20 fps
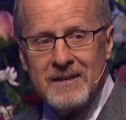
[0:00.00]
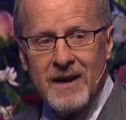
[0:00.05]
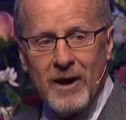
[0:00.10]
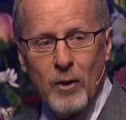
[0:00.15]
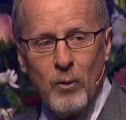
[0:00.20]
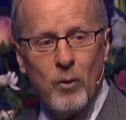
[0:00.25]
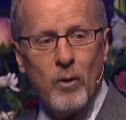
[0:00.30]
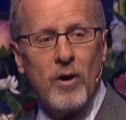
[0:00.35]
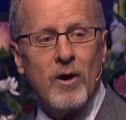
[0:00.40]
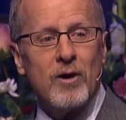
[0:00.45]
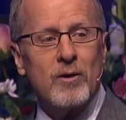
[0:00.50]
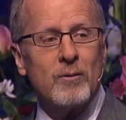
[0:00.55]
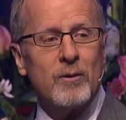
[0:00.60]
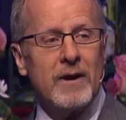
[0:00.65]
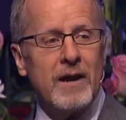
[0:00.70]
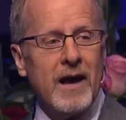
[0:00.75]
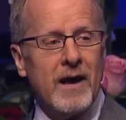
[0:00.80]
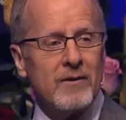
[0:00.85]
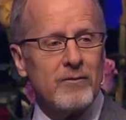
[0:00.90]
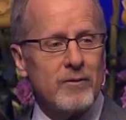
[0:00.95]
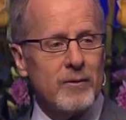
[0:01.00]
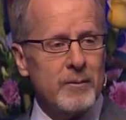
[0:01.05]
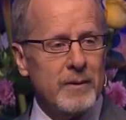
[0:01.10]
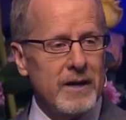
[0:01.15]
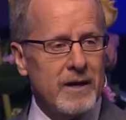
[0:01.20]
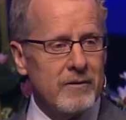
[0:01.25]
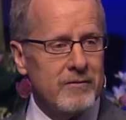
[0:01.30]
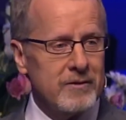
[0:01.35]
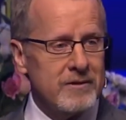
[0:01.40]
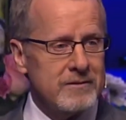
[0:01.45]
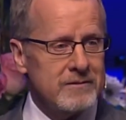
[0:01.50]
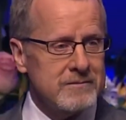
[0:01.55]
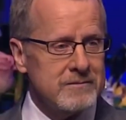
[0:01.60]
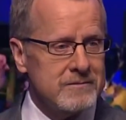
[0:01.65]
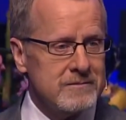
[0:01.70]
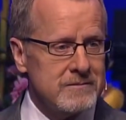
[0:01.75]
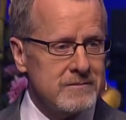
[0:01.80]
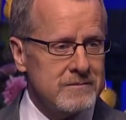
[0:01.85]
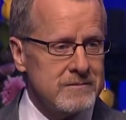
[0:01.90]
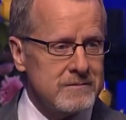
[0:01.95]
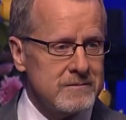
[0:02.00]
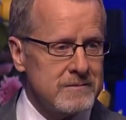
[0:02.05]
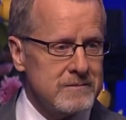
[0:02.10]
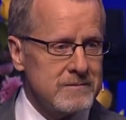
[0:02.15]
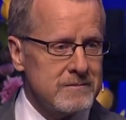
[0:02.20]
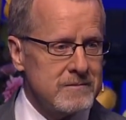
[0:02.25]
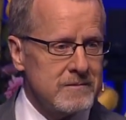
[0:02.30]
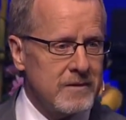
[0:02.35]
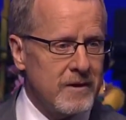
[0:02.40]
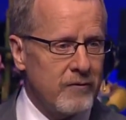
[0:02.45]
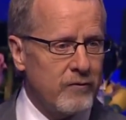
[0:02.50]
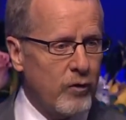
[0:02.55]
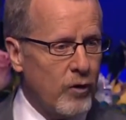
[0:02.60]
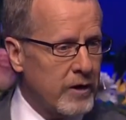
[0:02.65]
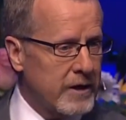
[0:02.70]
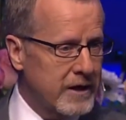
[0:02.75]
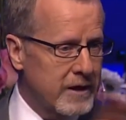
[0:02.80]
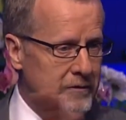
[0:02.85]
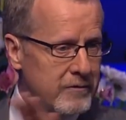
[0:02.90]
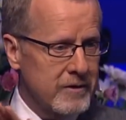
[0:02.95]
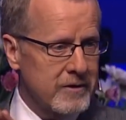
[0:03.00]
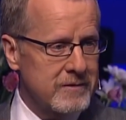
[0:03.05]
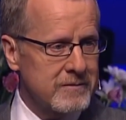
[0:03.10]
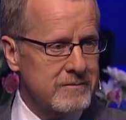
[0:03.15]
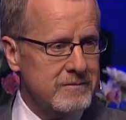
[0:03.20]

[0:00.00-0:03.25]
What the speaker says: a word went out from heaven. Forgiven.